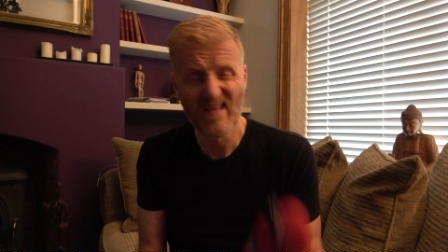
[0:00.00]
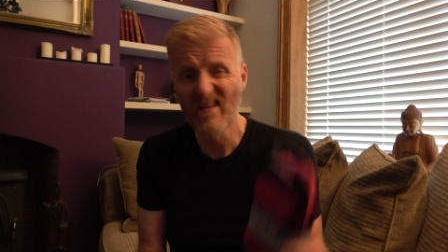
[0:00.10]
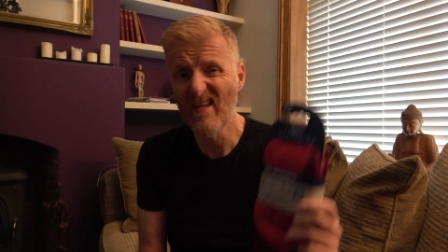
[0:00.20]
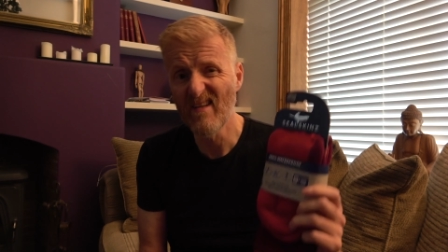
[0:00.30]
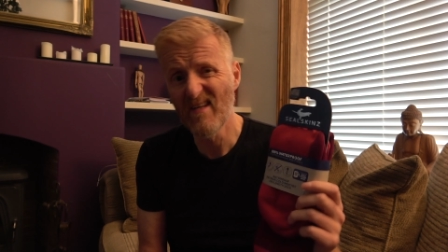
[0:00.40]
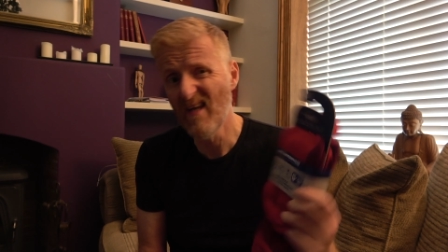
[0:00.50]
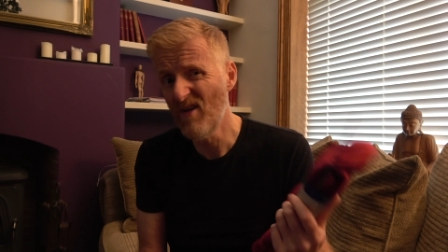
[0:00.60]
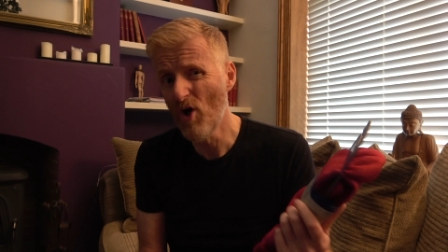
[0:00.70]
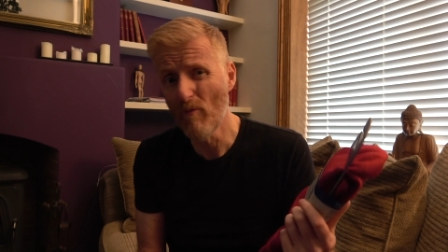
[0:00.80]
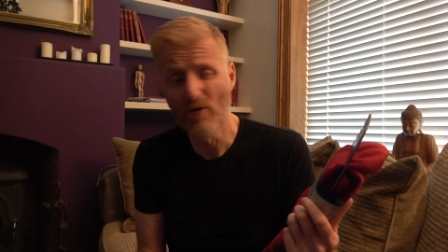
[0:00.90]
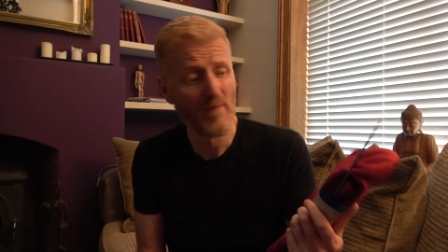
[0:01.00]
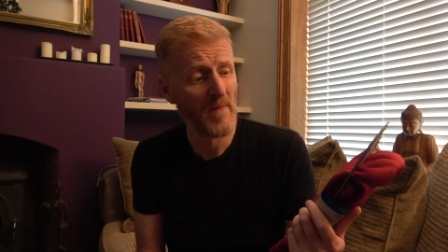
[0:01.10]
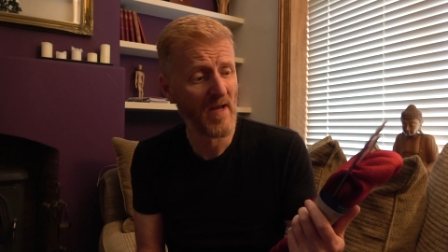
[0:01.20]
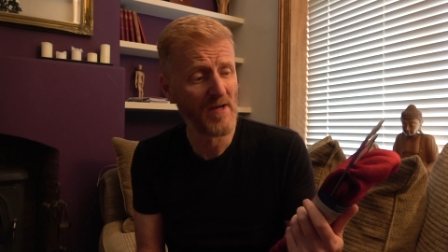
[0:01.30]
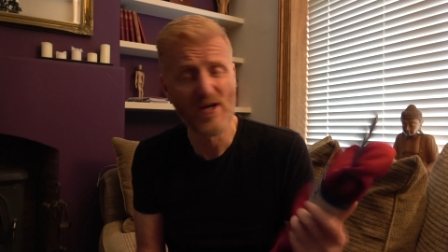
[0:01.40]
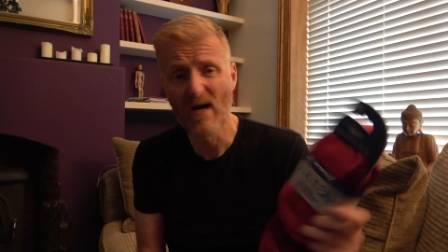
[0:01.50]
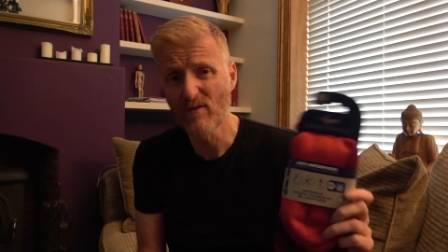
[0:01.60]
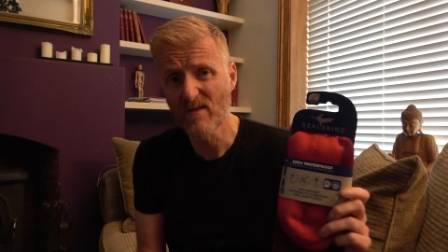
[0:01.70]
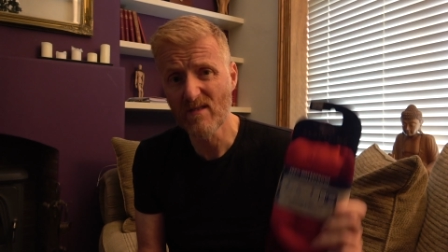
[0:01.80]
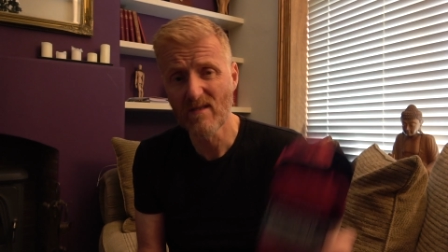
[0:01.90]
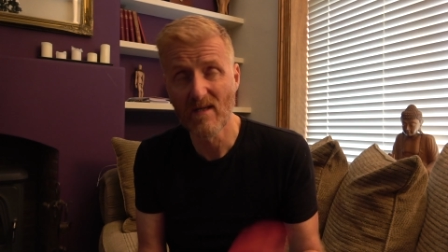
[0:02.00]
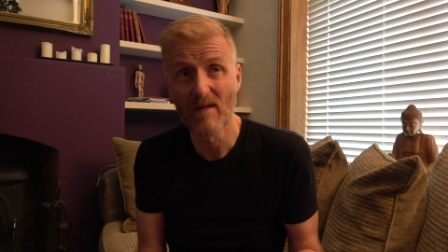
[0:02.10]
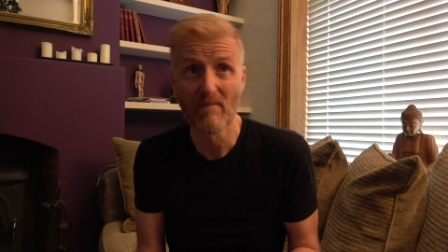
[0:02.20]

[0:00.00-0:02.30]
And at the end of the day, they're normally a pair of trousers.